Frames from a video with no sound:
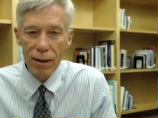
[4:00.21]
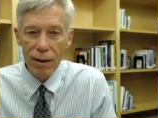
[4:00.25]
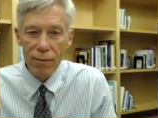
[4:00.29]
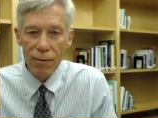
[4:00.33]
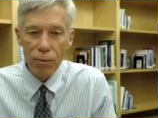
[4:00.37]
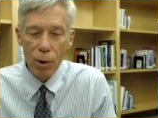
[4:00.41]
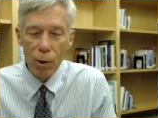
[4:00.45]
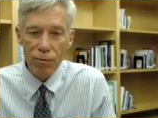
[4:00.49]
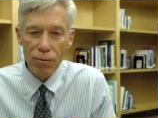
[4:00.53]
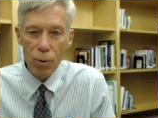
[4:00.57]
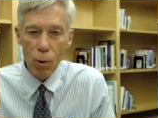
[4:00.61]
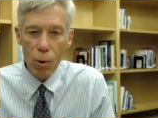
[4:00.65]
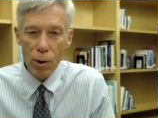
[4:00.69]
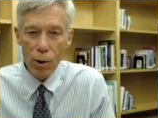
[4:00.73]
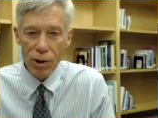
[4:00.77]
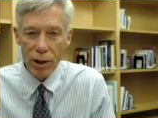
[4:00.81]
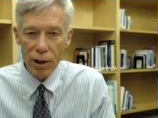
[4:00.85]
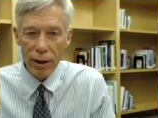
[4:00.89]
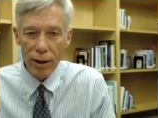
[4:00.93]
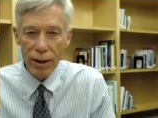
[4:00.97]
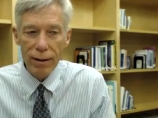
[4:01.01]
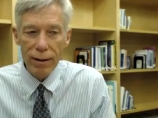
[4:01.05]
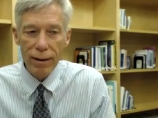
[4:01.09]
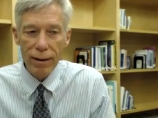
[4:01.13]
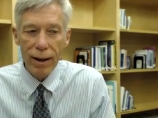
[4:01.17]
if we're
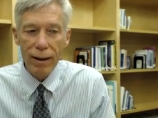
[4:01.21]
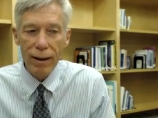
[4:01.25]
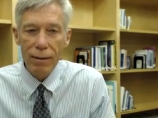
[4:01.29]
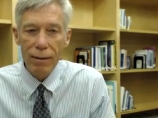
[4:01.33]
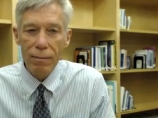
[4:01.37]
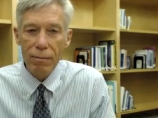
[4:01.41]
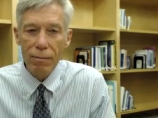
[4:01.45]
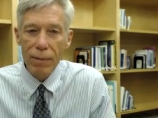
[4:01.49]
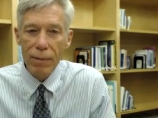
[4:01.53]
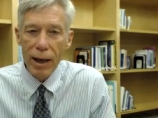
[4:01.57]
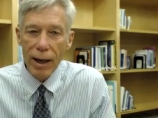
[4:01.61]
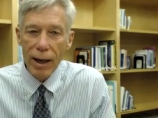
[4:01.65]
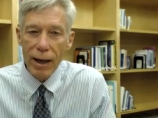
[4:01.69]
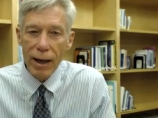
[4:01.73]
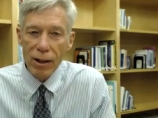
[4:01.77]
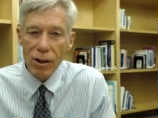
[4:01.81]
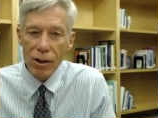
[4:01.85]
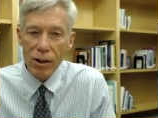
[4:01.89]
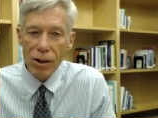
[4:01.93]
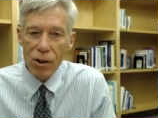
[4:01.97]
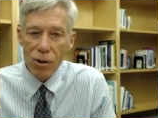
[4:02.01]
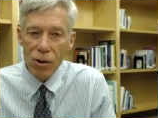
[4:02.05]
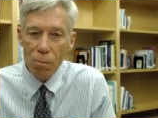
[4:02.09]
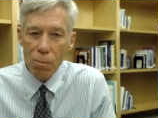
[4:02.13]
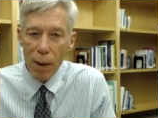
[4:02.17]
fortunate they they
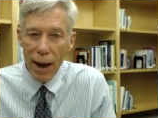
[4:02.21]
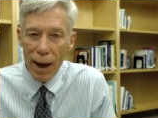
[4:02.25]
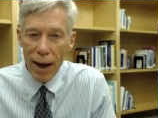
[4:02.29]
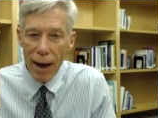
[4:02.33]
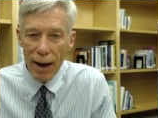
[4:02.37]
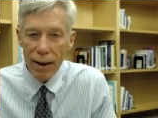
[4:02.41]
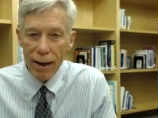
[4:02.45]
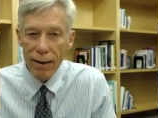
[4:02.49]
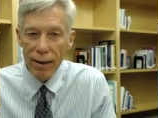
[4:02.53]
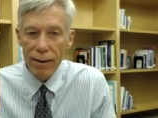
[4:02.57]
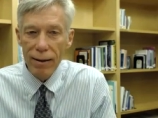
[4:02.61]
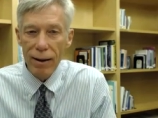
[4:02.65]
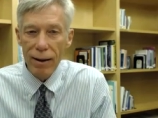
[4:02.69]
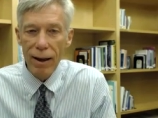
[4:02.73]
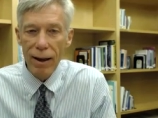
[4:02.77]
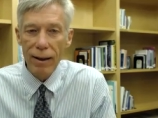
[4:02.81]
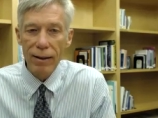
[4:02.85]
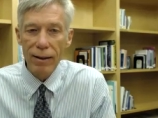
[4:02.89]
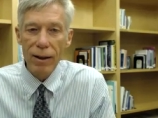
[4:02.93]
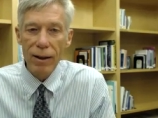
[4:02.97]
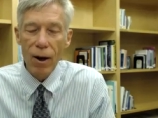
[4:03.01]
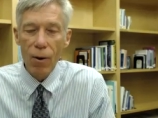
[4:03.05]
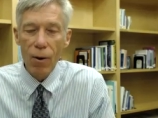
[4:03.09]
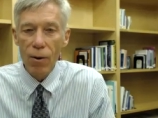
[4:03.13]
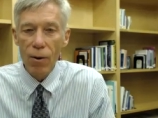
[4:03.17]
expand
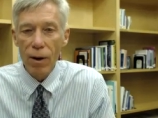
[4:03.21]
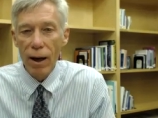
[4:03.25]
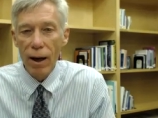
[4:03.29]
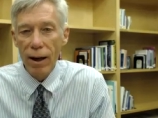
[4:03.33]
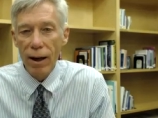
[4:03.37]
and go